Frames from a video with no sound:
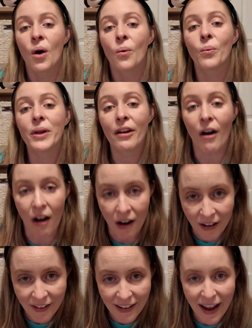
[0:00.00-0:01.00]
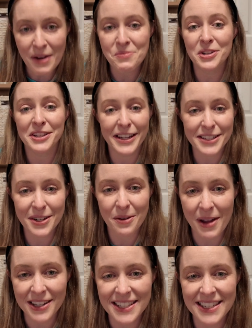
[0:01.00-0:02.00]
We are. I would like to go
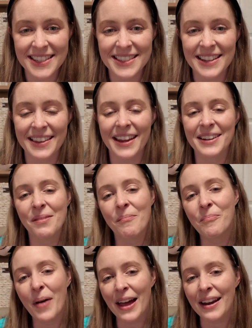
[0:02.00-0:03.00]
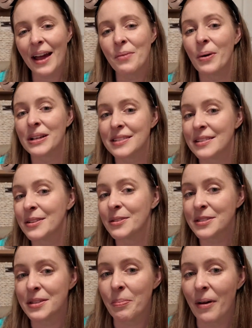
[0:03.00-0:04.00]
back to Disneyland, but I was a little
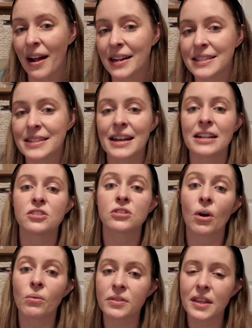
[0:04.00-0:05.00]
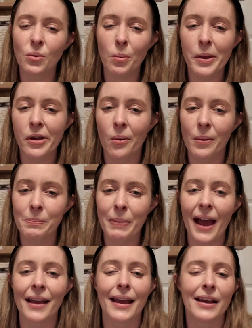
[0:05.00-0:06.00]
surprised that I don't think we'll be going
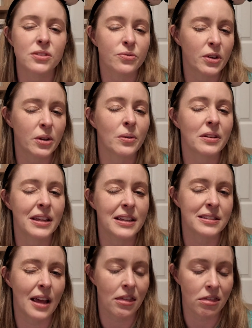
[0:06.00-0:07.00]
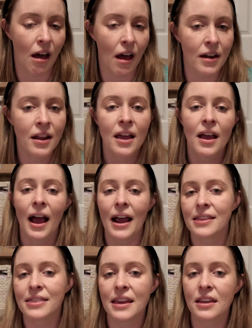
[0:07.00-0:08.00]
back as frequently as I thought.
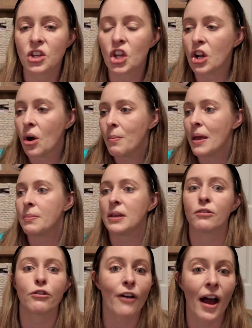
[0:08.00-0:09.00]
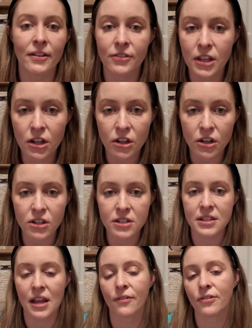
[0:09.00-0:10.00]
I think, maybe in 5
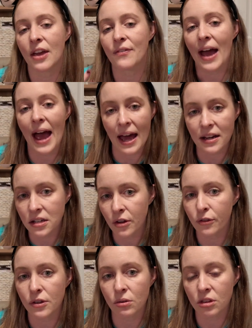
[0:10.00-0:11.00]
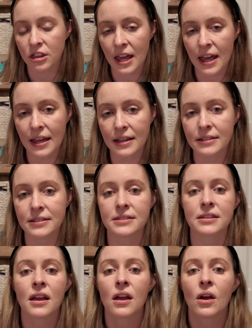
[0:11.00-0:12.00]
years, if they've added a few things,